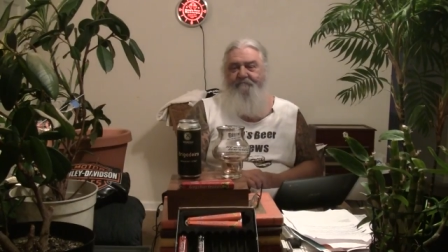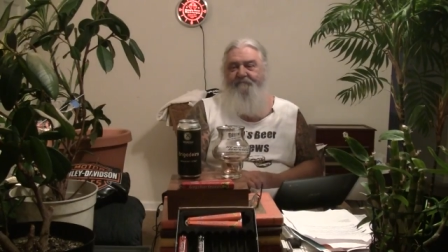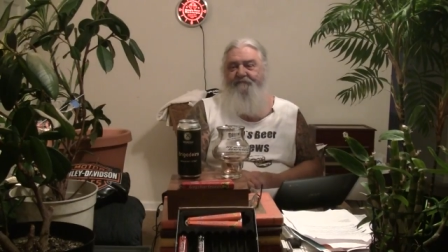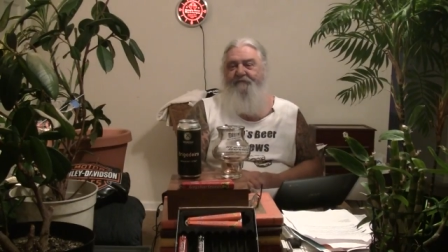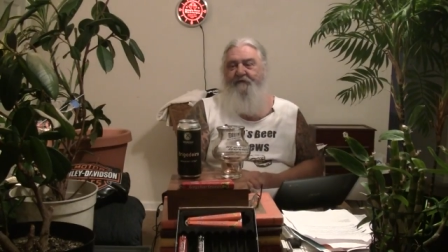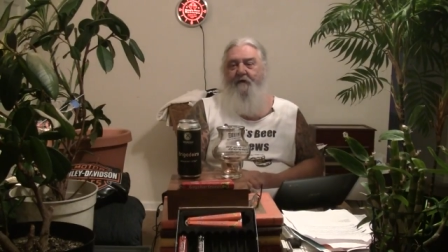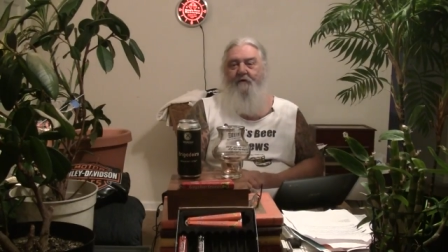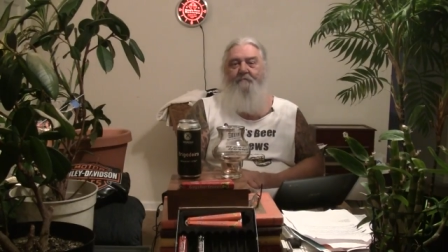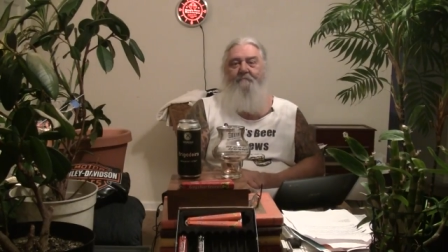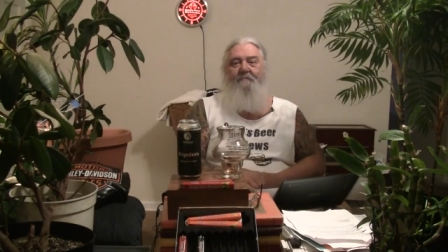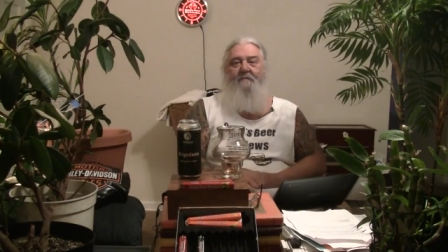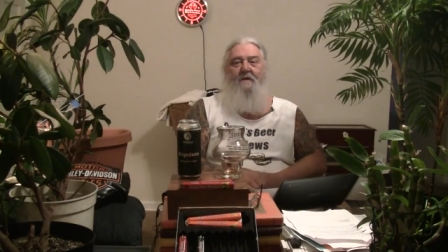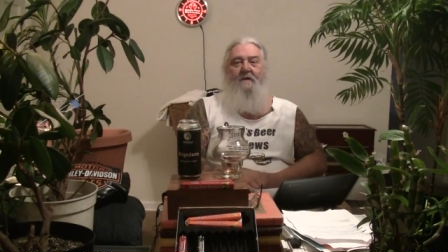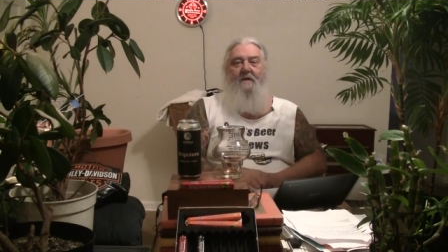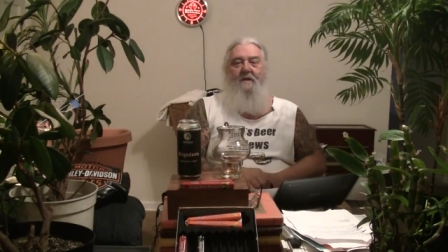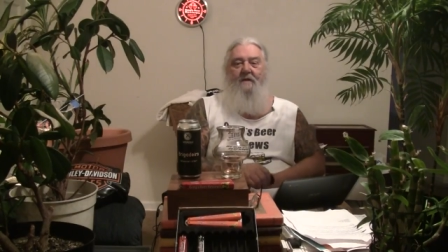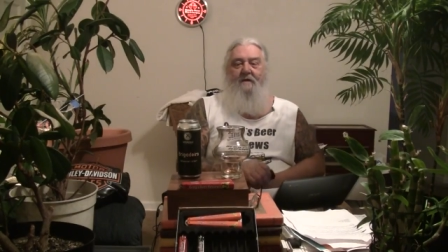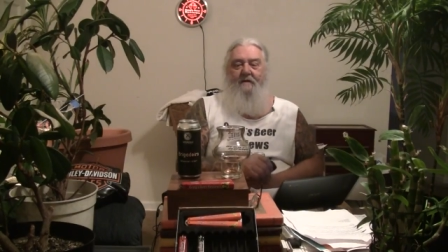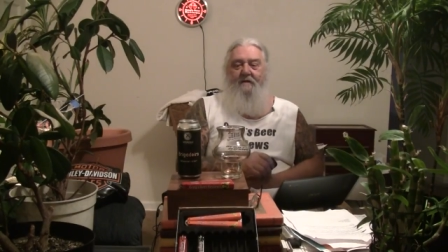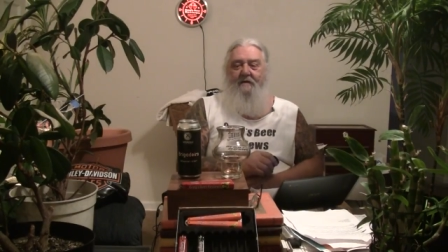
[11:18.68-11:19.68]
So,
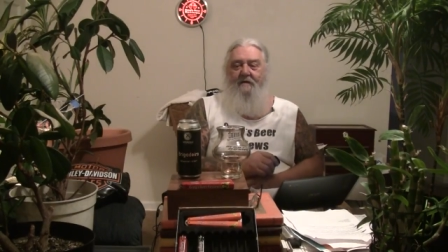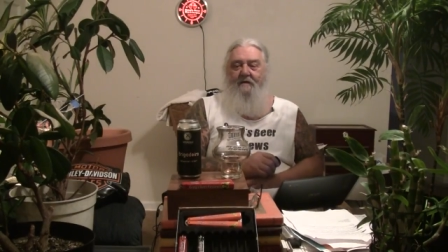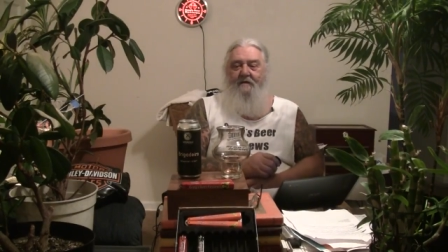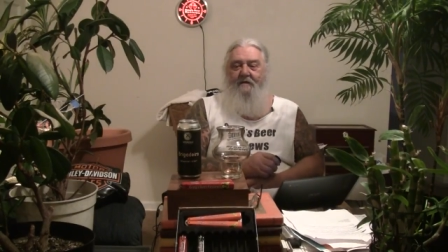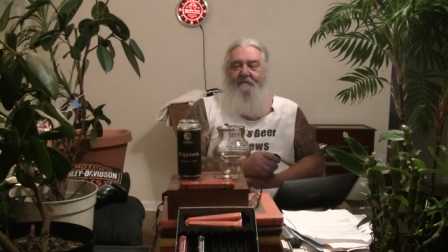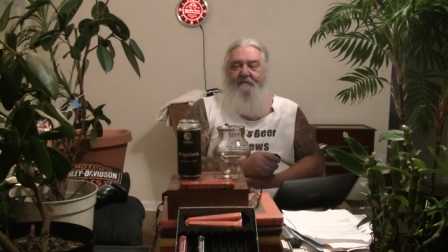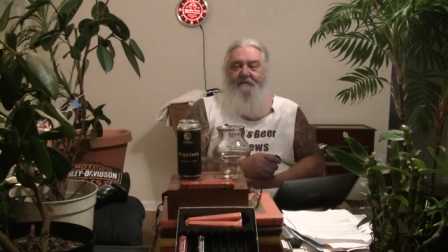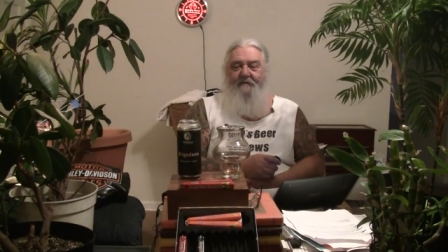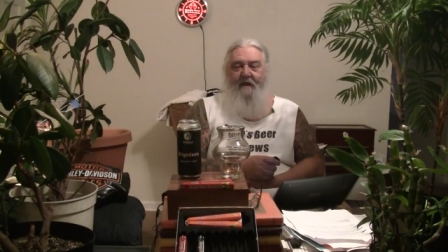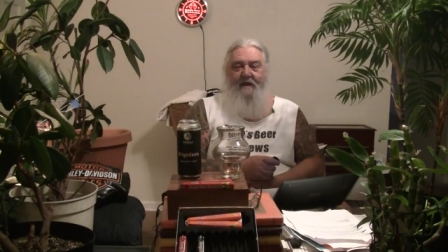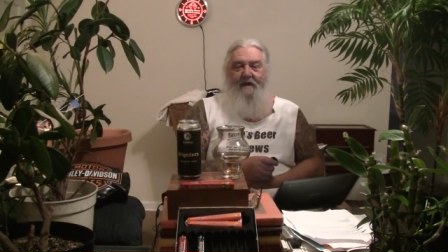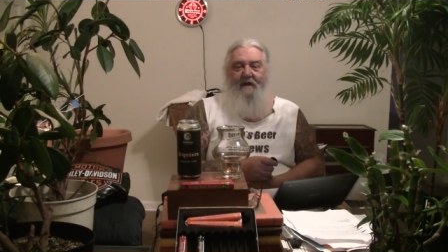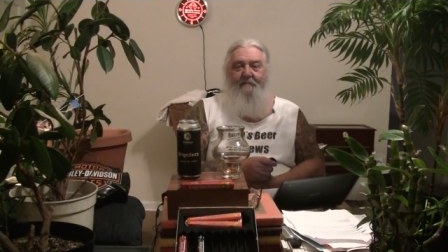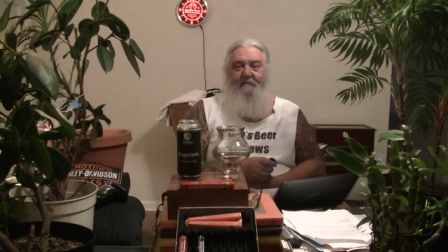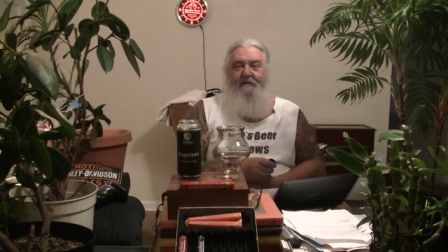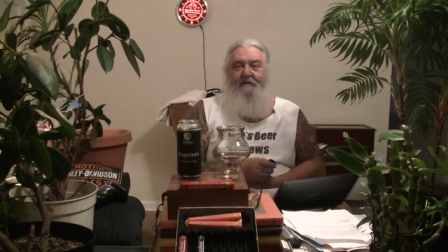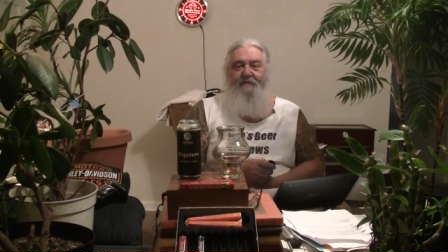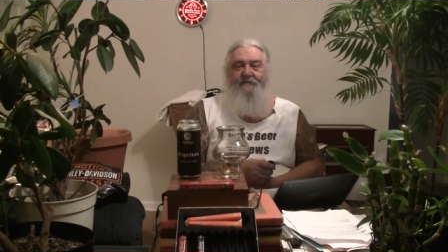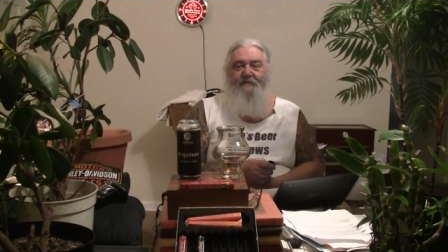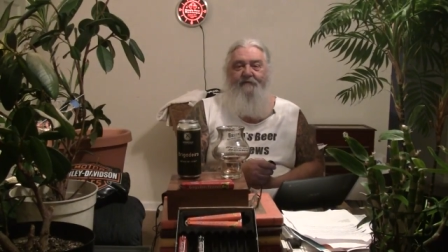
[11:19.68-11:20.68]
if you had, let
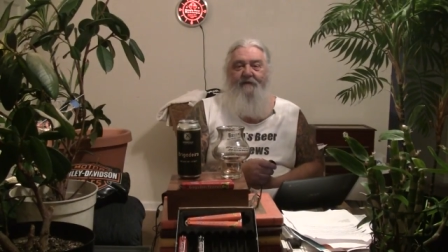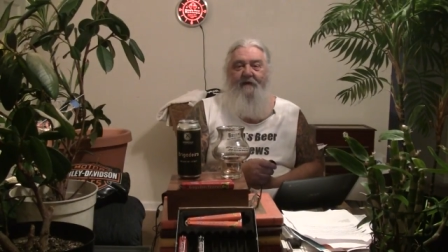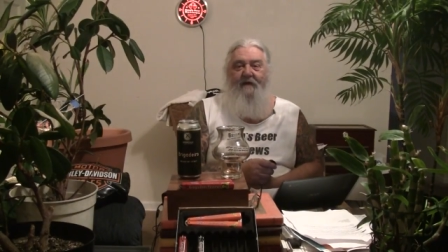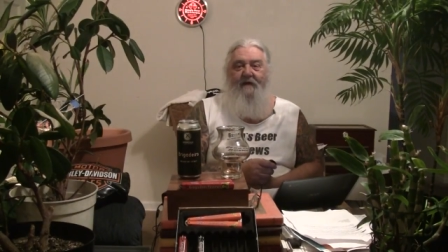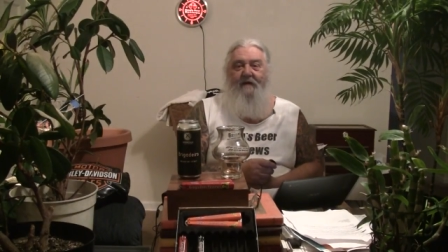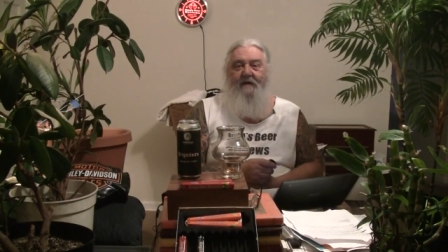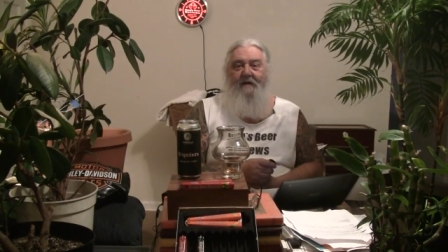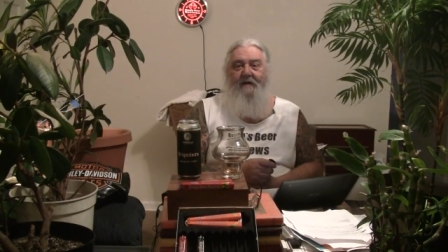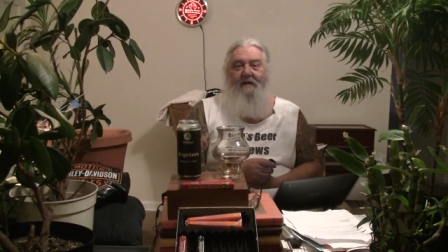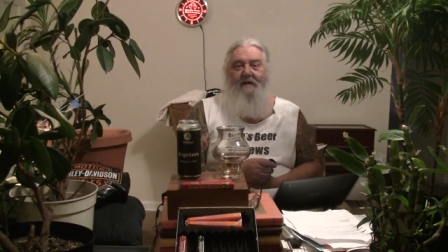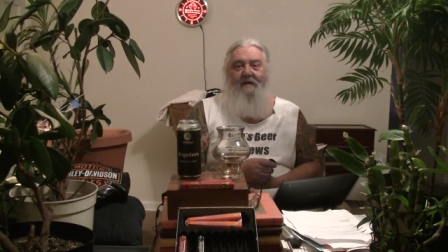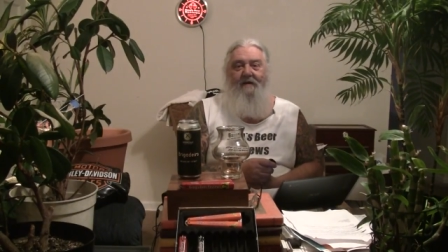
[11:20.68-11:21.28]
me know what you think.